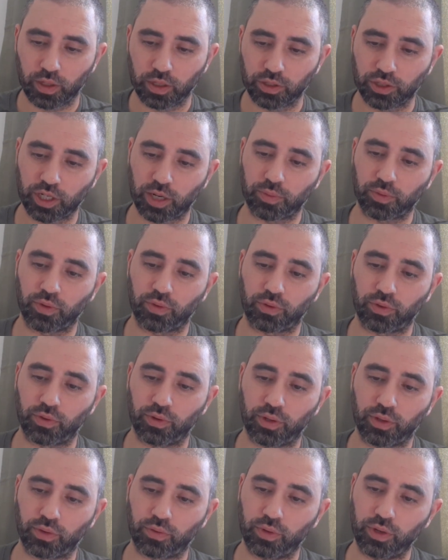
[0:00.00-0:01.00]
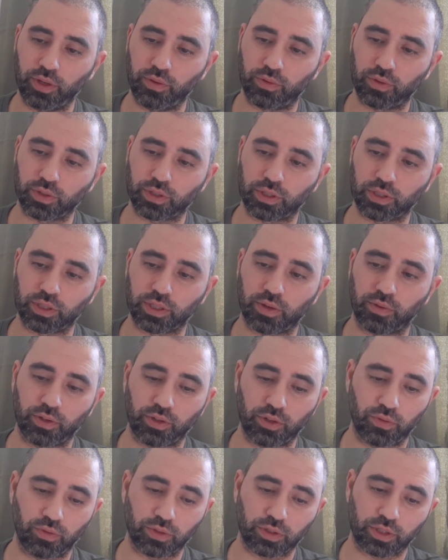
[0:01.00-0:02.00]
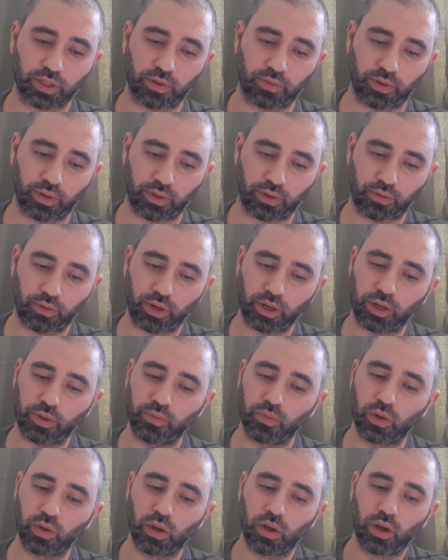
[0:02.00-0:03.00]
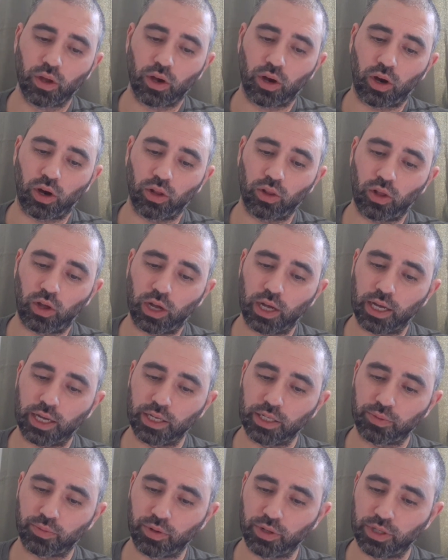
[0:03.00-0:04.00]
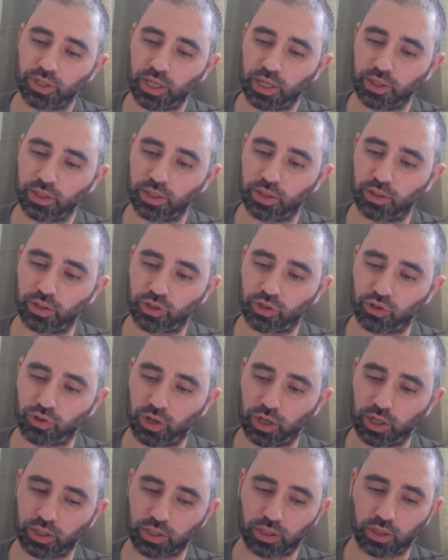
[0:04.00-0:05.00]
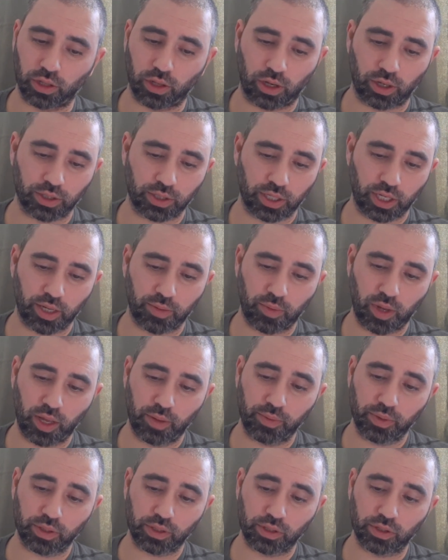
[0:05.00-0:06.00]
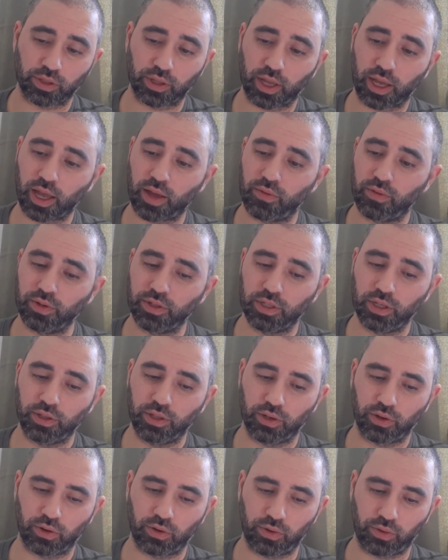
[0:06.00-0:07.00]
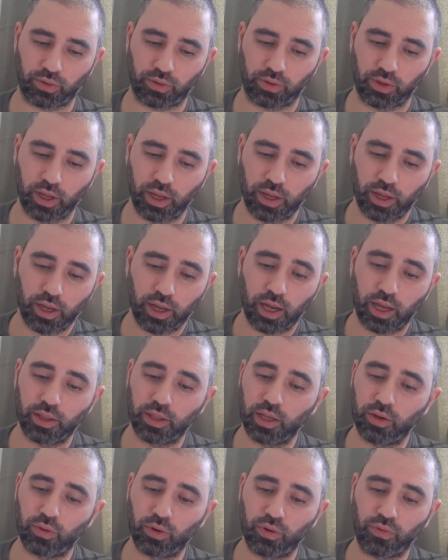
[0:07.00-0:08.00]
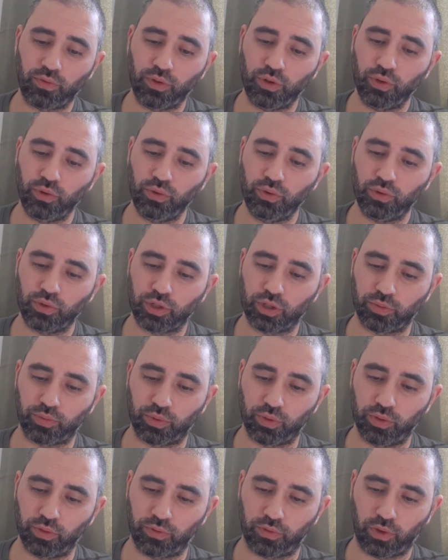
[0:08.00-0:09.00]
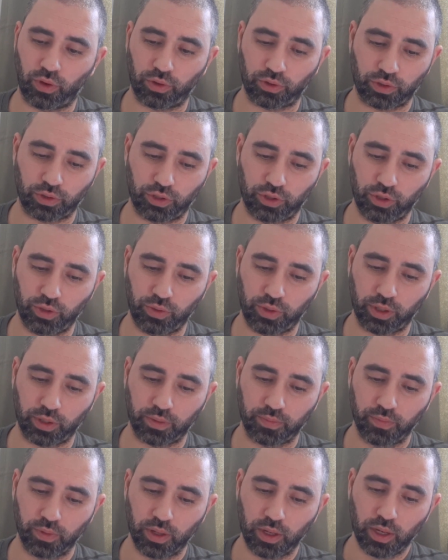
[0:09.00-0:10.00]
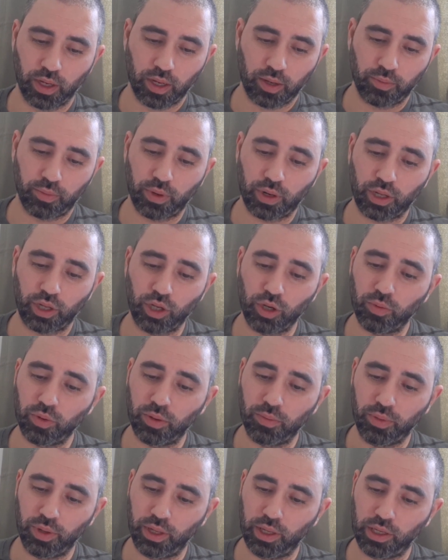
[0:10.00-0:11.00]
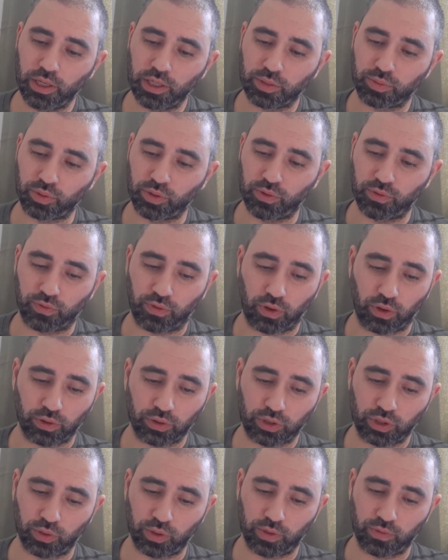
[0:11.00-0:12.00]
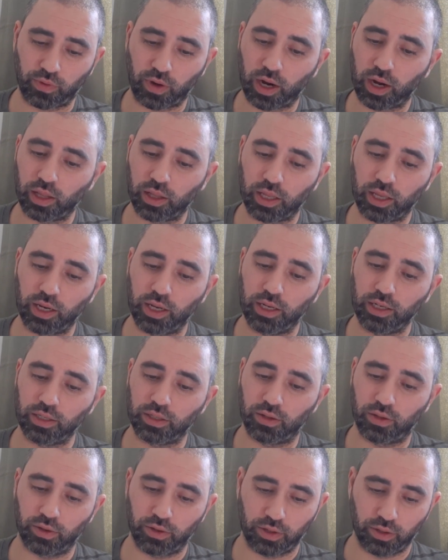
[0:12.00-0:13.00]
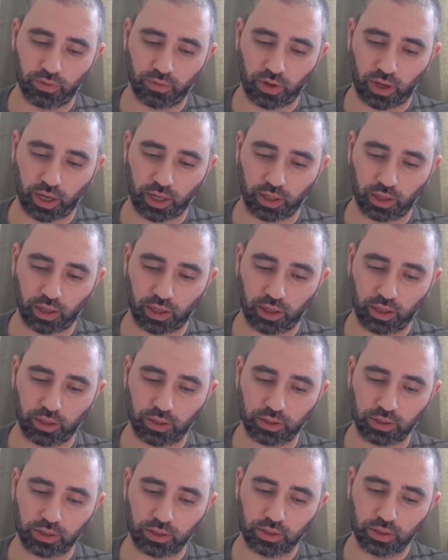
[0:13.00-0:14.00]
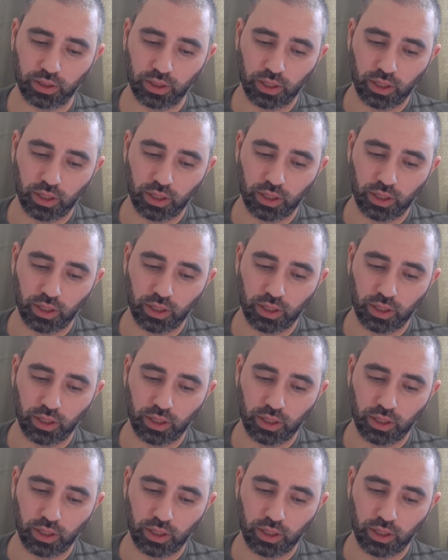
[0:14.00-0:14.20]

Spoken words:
Chapter 33, verses 72, verse 73. Allah has presented the trust, laws, and commandments to the heavens and the earth, and they refuse to prove false to it. But human beings prove false to it, violating the divine laws,